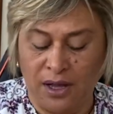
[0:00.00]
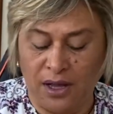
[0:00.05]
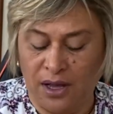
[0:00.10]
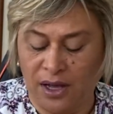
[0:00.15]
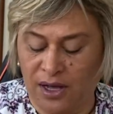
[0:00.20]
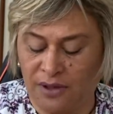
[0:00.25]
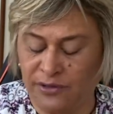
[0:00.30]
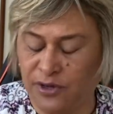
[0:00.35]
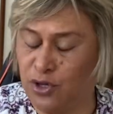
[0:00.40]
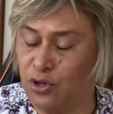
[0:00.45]

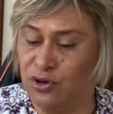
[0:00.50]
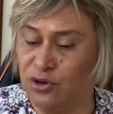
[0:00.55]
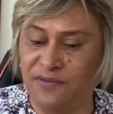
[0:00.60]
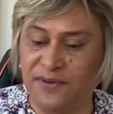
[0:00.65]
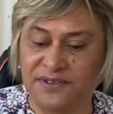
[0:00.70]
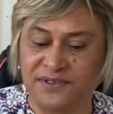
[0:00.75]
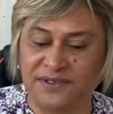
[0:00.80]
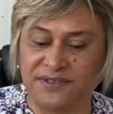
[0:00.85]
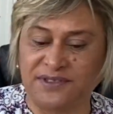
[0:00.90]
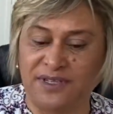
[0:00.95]
The
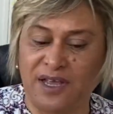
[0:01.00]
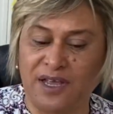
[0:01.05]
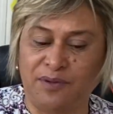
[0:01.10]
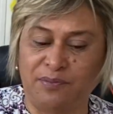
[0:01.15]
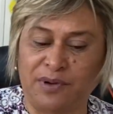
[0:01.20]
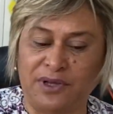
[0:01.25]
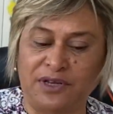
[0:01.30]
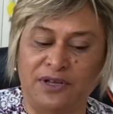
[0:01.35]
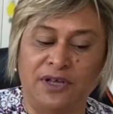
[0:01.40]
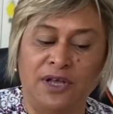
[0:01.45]
universe is saying,
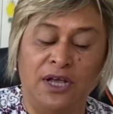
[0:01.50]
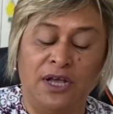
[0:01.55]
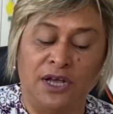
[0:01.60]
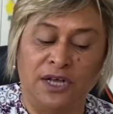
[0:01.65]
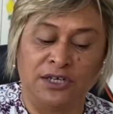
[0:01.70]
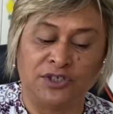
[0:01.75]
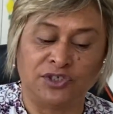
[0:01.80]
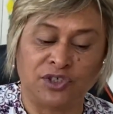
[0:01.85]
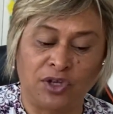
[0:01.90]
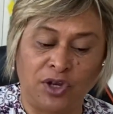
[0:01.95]
but
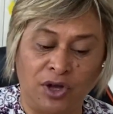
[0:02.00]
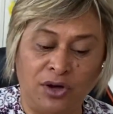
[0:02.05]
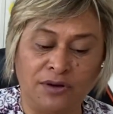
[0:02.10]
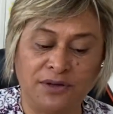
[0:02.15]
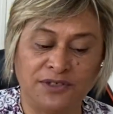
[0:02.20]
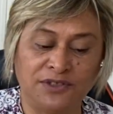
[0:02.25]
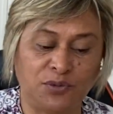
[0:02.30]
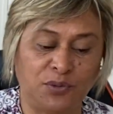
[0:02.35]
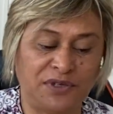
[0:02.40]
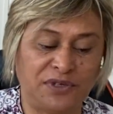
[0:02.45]
as long
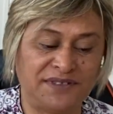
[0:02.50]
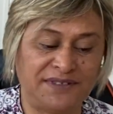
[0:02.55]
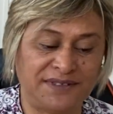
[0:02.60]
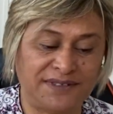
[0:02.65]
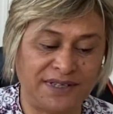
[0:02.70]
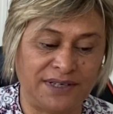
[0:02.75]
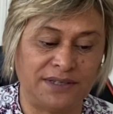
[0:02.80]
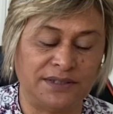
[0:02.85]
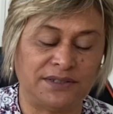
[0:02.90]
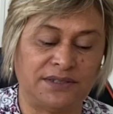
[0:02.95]
as we
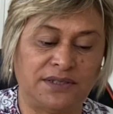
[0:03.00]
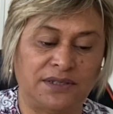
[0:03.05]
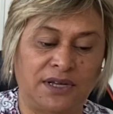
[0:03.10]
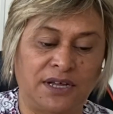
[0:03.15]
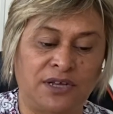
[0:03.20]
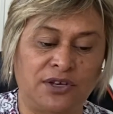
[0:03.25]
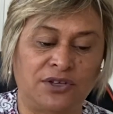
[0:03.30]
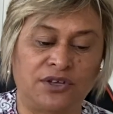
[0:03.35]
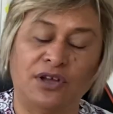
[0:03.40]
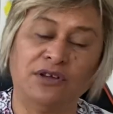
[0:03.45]
sit
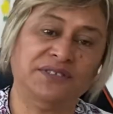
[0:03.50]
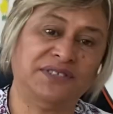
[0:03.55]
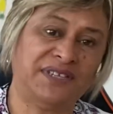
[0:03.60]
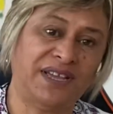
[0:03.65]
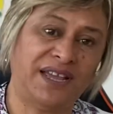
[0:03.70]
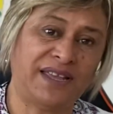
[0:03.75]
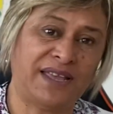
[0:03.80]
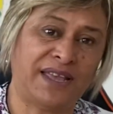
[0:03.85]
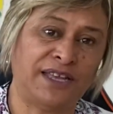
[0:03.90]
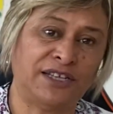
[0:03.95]
and don't
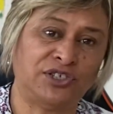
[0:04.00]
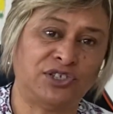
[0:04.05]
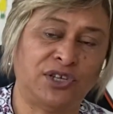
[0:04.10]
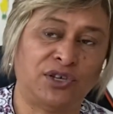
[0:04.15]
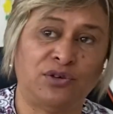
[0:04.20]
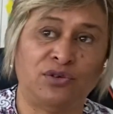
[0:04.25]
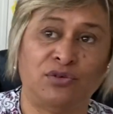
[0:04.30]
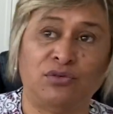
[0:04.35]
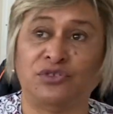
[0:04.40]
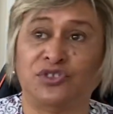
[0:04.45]
take
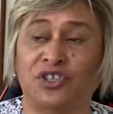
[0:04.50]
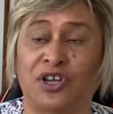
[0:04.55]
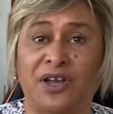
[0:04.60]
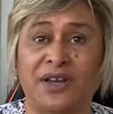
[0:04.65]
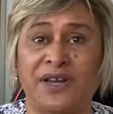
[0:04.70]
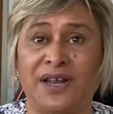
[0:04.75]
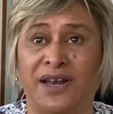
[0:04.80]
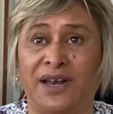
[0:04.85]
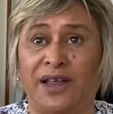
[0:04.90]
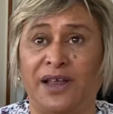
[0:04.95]
action or
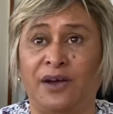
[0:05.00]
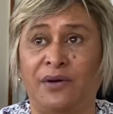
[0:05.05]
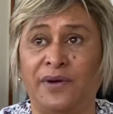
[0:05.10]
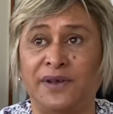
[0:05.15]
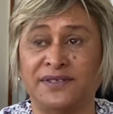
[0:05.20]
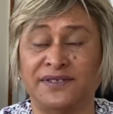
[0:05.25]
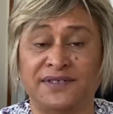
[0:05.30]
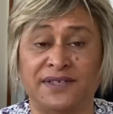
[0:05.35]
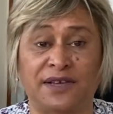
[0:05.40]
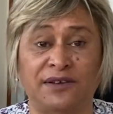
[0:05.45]
don't allow
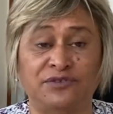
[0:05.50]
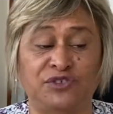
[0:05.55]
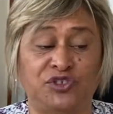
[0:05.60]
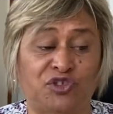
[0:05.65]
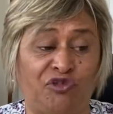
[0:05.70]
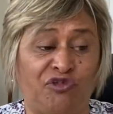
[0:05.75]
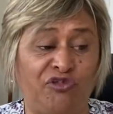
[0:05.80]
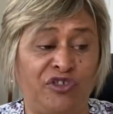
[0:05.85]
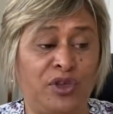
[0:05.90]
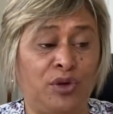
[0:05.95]
ourselves
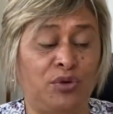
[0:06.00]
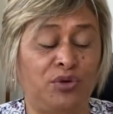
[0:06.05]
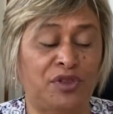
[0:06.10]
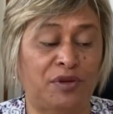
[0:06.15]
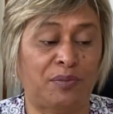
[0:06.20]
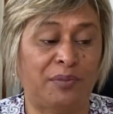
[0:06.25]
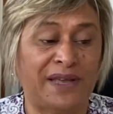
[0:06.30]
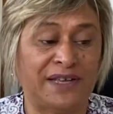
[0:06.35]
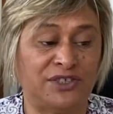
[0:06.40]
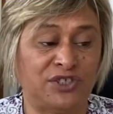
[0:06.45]
to feel the
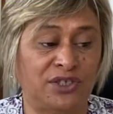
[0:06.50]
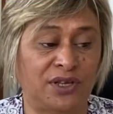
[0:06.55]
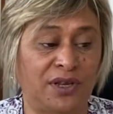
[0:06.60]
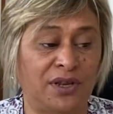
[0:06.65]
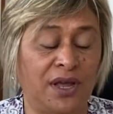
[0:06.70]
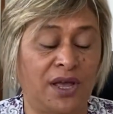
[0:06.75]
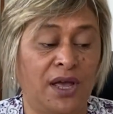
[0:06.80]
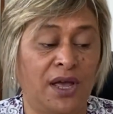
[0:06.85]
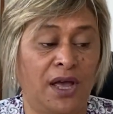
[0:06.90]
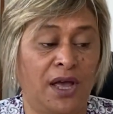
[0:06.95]

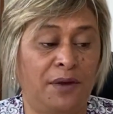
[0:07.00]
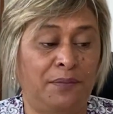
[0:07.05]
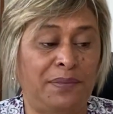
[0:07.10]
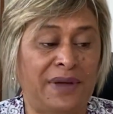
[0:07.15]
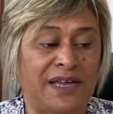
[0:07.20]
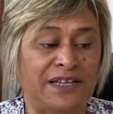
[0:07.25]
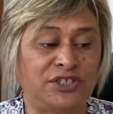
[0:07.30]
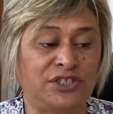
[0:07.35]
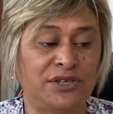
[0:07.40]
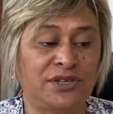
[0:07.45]
passion
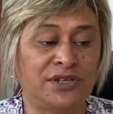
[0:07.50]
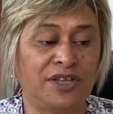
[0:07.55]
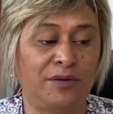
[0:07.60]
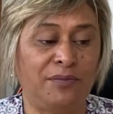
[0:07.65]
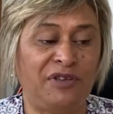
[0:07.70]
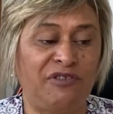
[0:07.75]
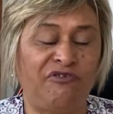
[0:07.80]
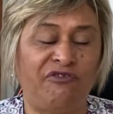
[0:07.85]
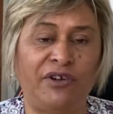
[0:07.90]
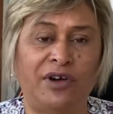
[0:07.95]
can
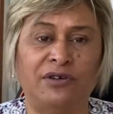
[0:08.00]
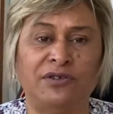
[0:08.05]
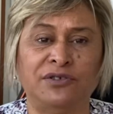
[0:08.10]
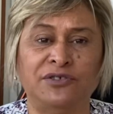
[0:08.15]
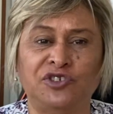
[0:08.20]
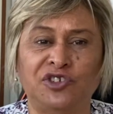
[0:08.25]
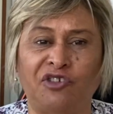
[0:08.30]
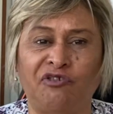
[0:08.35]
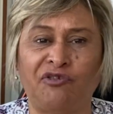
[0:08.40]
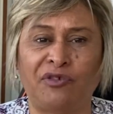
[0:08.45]
be felt in
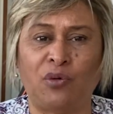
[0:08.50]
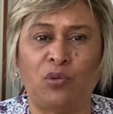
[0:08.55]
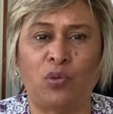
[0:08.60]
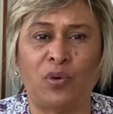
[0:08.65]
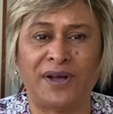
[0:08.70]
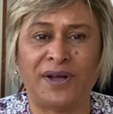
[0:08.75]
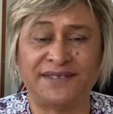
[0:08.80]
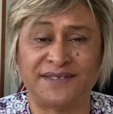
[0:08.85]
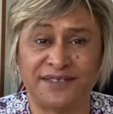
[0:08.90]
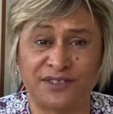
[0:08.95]
different
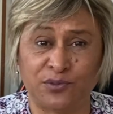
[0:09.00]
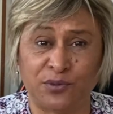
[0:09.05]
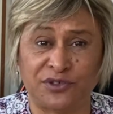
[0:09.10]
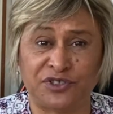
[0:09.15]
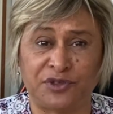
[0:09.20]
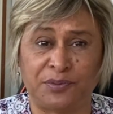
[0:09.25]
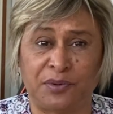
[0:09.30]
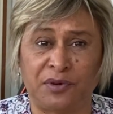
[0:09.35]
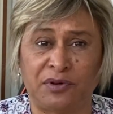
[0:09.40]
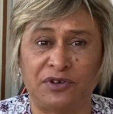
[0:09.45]
ways, is
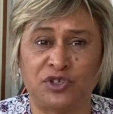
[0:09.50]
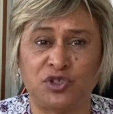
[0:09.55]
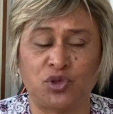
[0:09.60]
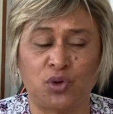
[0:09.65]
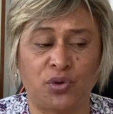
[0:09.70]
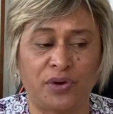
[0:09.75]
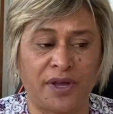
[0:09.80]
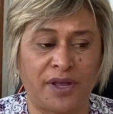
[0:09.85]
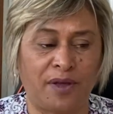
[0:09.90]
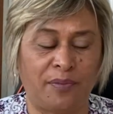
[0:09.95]
what Spirit are
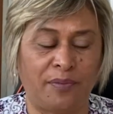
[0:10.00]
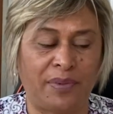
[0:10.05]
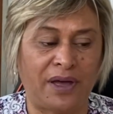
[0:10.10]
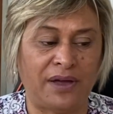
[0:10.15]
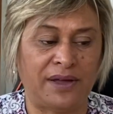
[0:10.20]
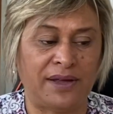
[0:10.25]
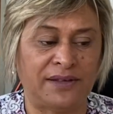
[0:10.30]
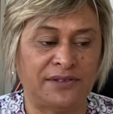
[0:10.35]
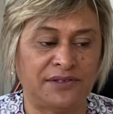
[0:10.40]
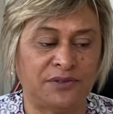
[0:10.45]
talking
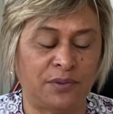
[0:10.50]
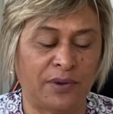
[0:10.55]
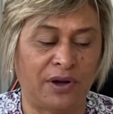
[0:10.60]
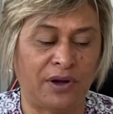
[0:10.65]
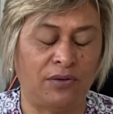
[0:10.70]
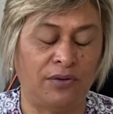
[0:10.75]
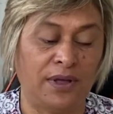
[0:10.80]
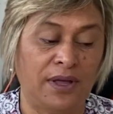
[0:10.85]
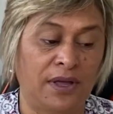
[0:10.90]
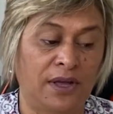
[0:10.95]
about as
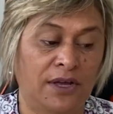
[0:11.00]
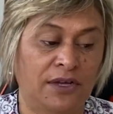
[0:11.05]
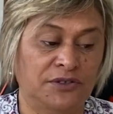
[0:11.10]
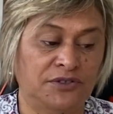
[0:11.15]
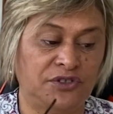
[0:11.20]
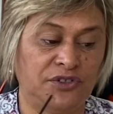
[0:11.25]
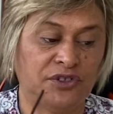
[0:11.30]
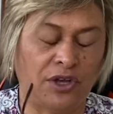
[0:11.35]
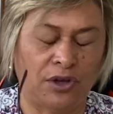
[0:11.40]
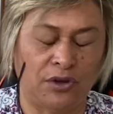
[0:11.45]
well.
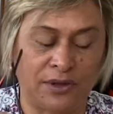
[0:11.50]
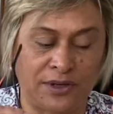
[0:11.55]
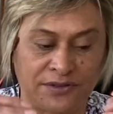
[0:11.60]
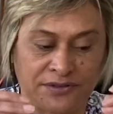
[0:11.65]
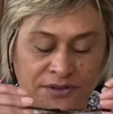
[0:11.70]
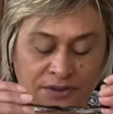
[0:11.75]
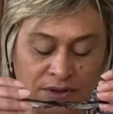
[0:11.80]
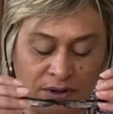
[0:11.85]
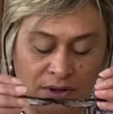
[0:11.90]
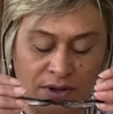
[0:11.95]
So
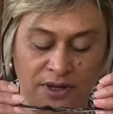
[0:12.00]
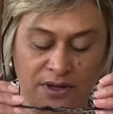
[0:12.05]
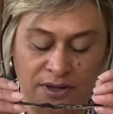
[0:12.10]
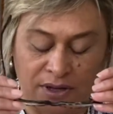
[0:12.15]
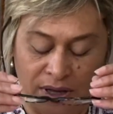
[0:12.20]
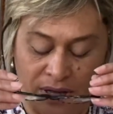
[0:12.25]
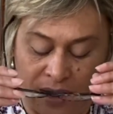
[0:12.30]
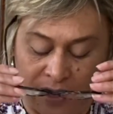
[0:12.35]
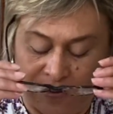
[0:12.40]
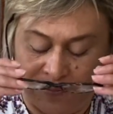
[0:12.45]
it's like,
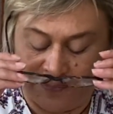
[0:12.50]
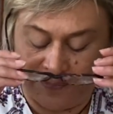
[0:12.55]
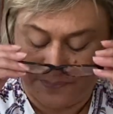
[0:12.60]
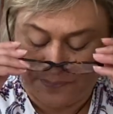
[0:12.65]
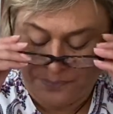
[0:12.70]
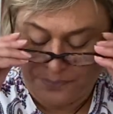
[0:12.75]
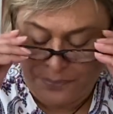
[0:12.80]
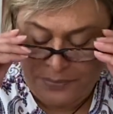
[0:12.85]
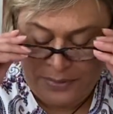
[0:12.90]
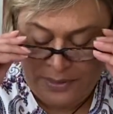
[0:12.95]
and
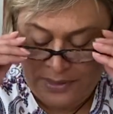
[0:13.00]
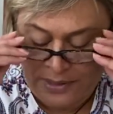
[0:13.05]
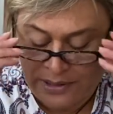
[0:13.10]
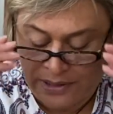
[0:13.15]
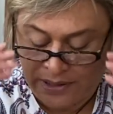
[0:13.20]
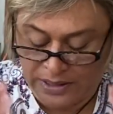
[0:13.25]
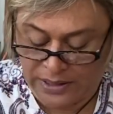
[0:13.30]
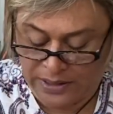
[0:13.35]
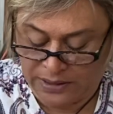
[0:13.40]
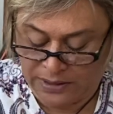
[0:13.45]

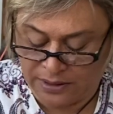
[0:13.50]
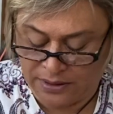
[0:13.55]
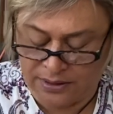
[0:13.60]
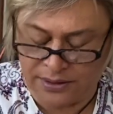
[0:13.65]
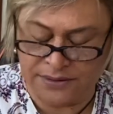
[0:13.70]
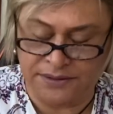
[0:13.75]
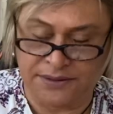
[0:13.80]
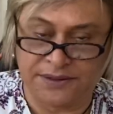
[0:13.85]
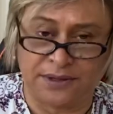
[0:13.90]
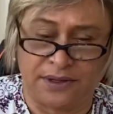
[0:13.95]

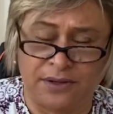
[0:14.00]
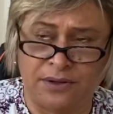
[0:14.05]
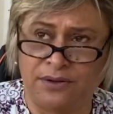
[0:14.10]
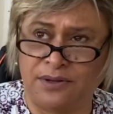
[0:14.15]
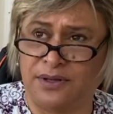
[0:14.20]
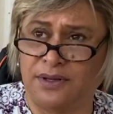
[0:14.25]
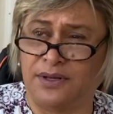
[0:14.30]
it's so,